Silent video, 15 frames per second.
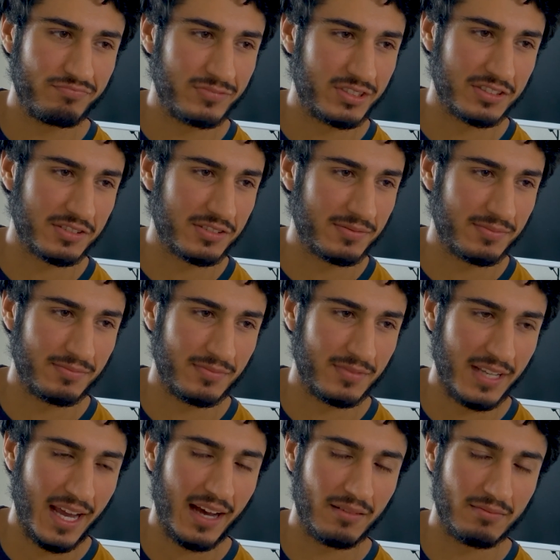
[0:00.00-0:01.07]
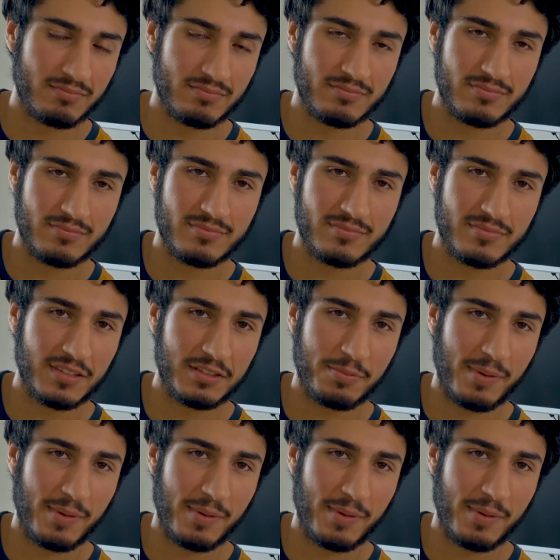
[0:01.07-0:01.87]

Just, yeah, that's